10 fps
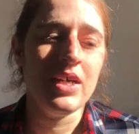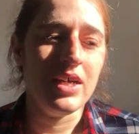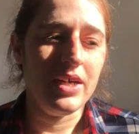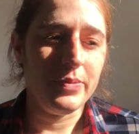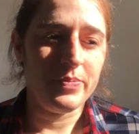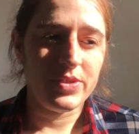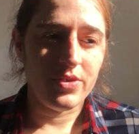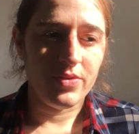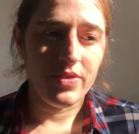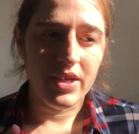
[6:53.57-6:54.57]
Um,
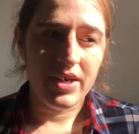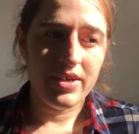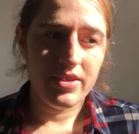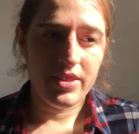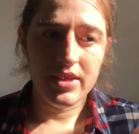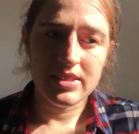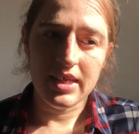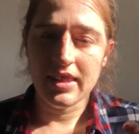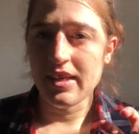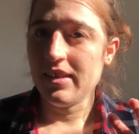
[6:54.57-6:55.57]
so there are things
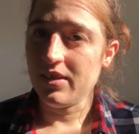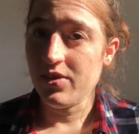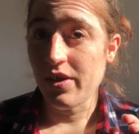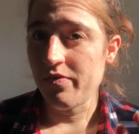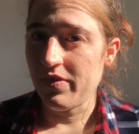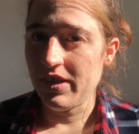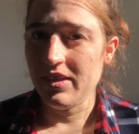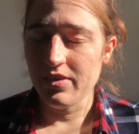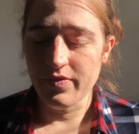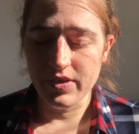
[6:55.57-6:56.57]
like that that you can find in
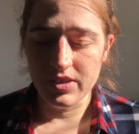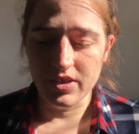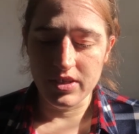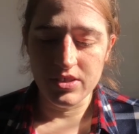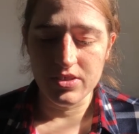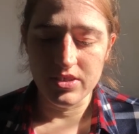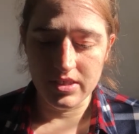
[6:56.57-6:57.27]
different traditions,